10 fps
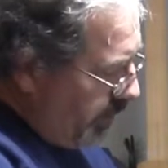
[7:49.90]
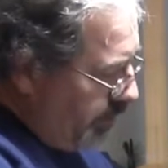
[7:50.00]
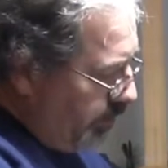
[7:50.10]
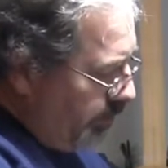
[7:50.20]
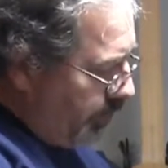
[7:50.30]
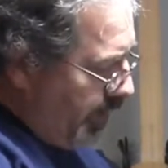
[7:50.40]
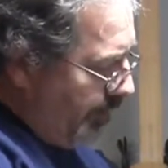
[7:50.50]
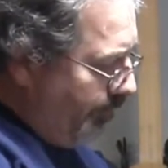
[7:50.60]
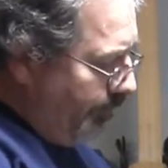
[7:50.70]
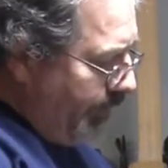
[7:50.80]
in there, no
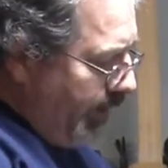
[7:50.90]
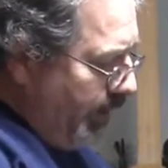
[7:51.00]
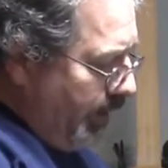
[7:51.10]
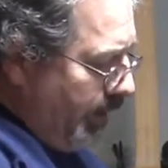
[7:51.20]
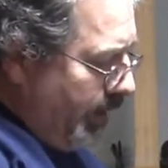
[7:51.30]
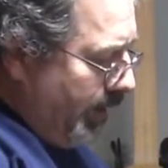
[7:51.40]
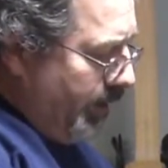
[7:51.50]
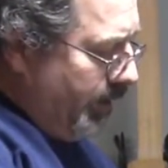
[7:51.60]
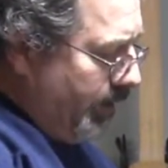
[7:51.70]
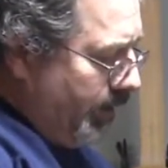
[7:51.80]
problem.
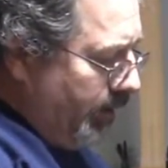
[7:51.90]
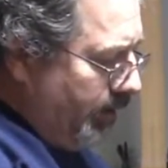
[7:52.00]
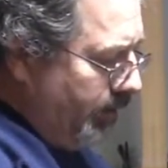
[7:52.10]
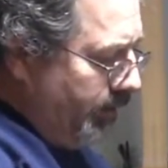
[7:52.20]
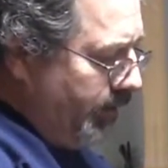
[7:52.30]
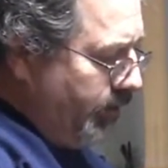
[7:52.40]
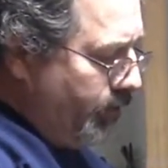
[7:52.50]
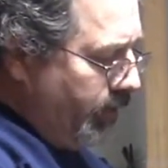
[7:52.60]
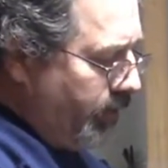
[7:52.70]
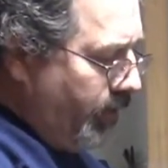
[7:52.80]
And these
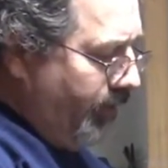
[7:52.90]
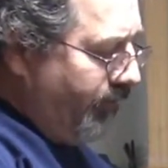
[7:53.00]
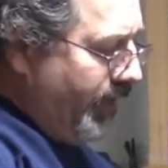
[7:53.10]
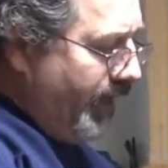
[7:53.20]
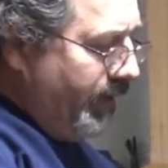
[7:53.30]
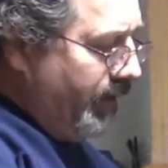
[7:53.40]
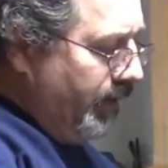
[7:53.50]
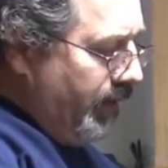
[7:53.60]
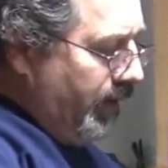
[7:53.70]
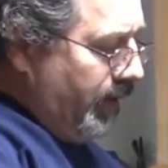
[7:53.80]
work quite fine.
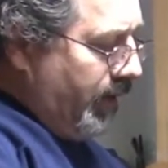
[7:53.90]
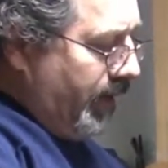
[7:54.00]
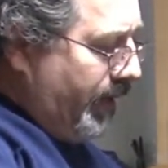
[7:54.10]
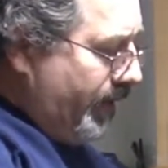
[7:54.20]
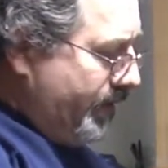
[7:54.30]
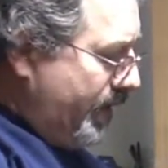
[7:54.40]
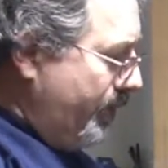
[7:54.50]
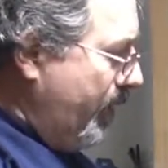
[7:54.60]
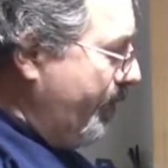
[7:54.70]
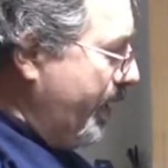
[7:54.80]
And I set
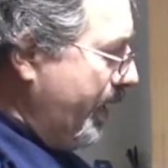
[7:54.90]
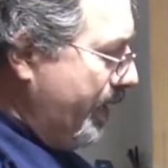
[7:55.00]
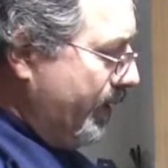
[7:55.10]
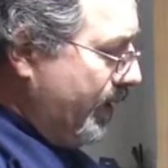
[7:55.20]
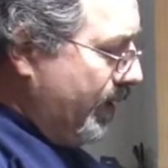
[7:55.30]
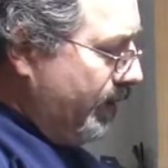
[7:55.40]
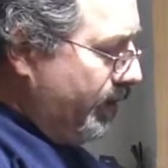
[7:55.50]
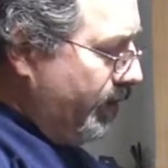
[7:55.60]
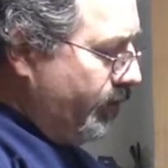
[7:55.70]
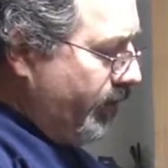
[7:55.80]
them up on a
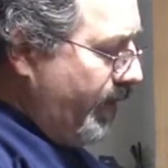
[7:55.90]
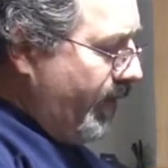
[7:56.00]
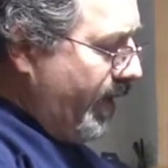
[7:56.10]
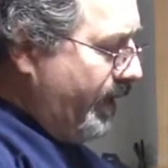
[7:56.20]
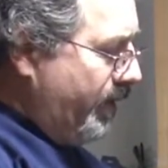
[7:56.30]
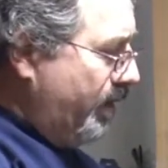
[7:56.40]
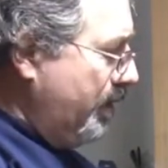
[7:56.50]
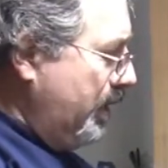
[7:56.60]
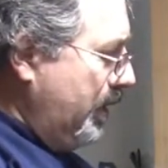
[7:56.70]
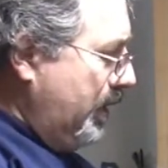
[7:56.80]
little tripod here,
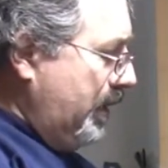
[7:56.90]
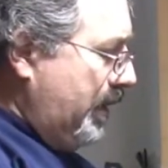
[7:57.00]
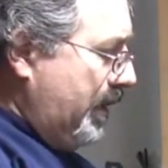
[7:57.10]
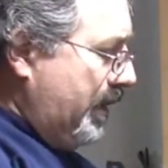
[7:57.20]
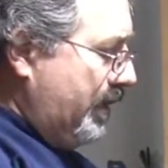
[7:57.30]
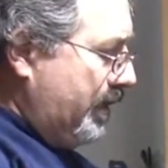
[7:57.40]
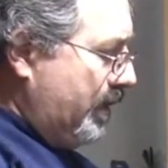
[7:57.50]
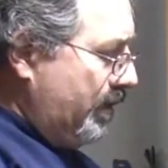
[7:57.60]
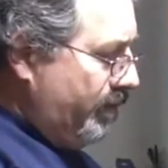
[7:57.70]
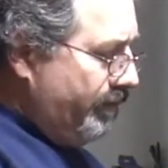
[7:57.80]
and
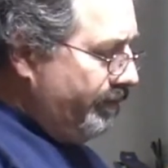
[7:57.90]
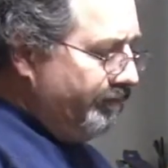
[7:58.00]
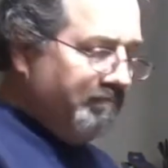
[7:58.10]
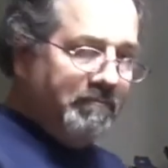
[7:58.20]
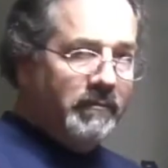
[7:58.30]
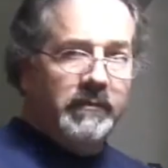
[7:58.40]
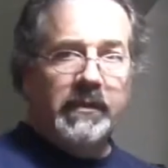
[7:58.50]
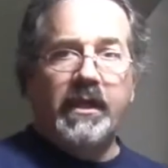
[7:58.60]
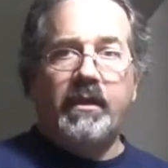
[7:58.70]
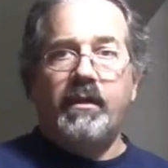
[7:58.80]

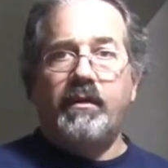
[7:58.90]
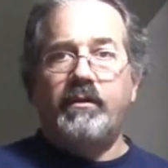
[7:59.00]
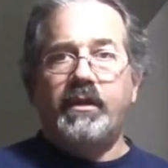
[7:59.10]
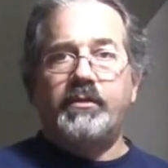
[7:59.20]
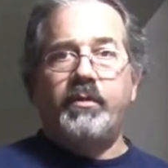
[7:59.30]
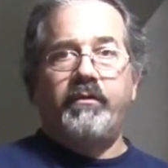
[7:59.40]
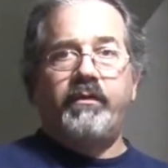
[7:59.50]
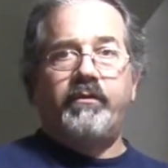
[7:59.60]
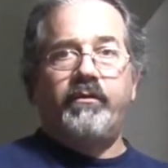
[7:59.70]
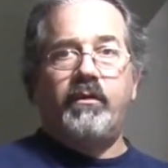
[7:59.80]
it's
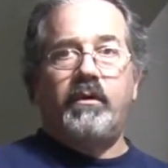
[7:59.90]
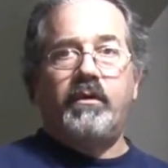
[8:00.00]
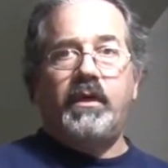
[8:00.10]
perfect for